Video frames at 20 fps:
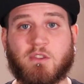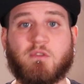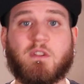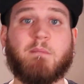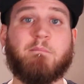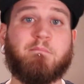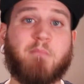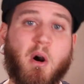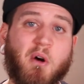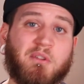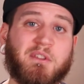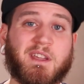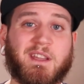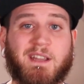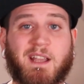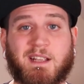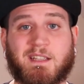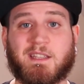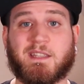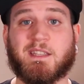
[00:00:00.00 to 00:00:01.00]
you can both
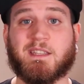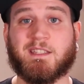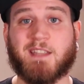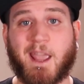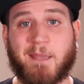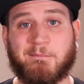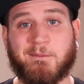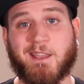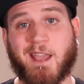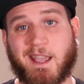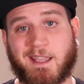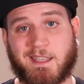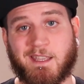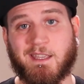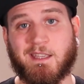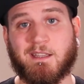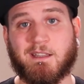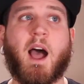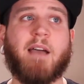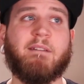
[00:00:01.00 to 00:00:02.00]
connect to the same Genki.